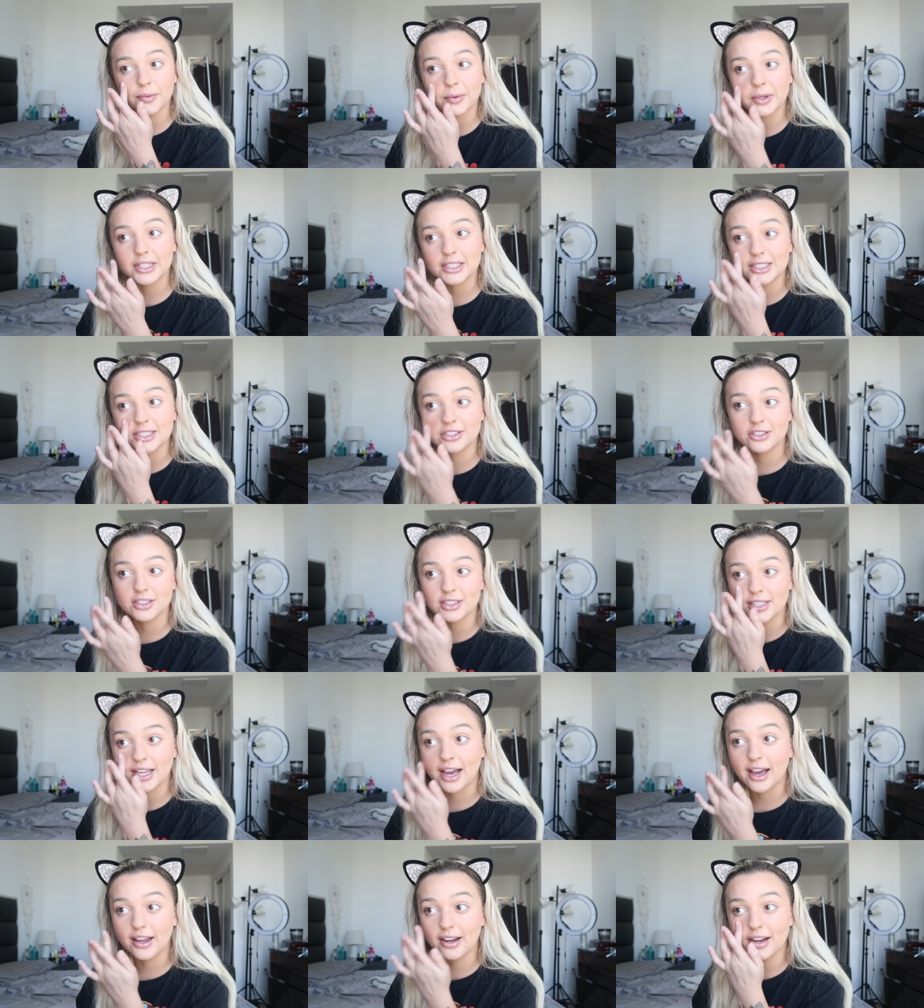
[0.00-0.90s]
but it's still
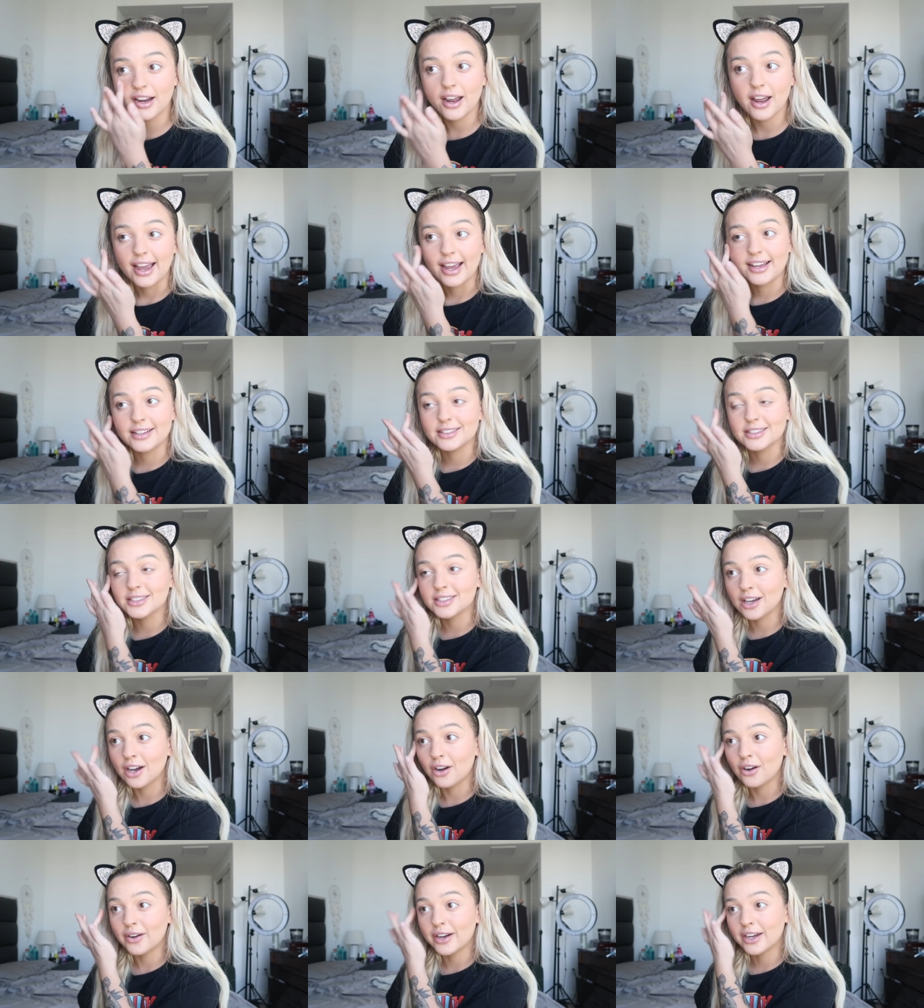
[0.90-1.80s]
sad. And
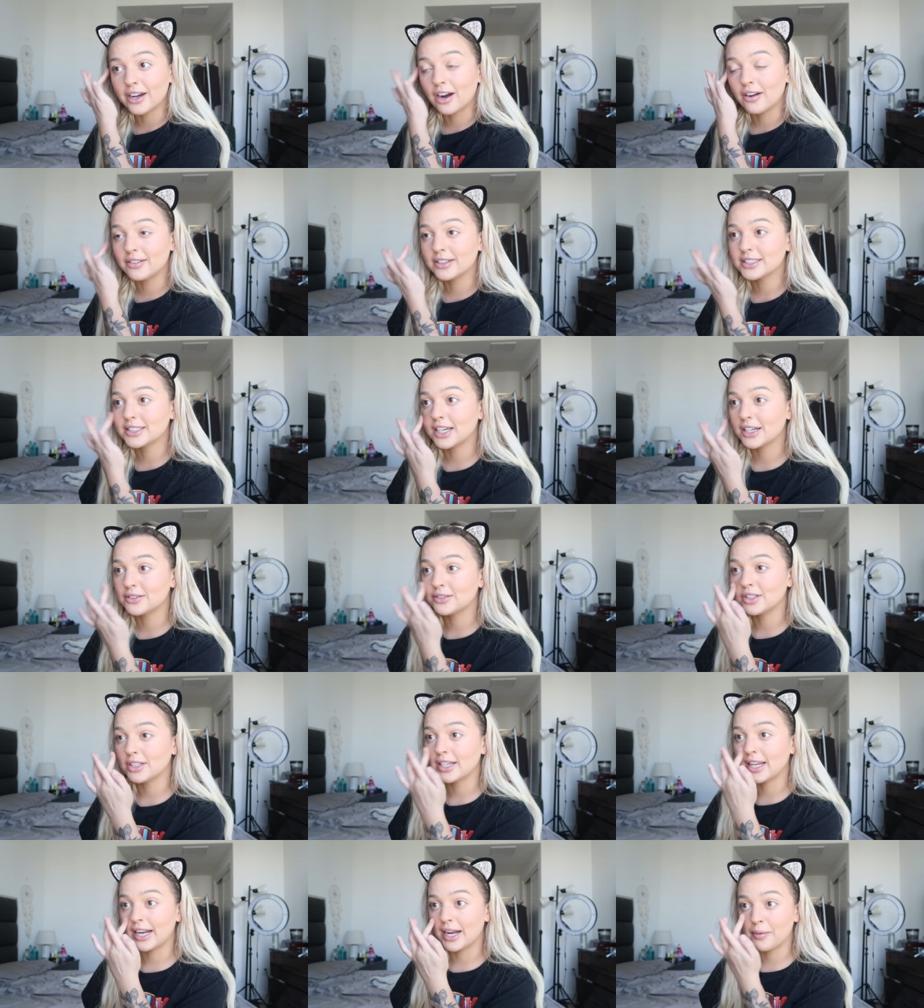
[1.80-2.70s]
so it got
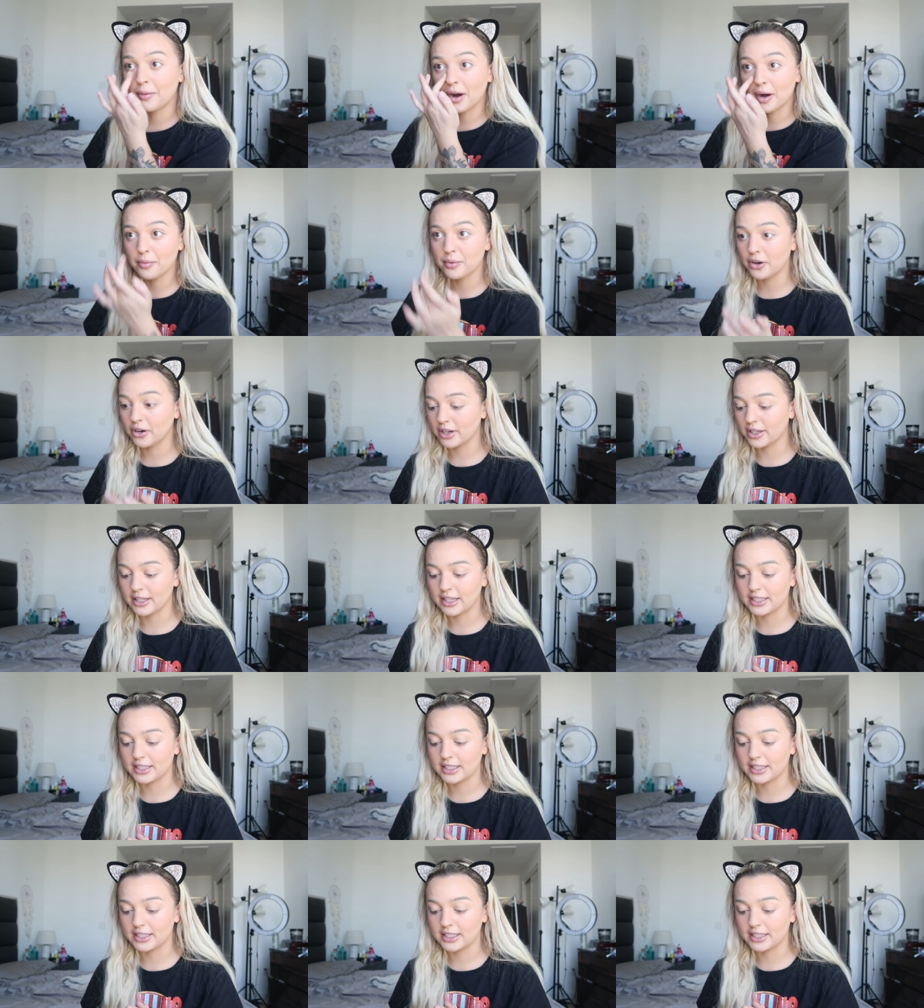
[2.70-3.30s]
rescheduled, and I'm heartbroken.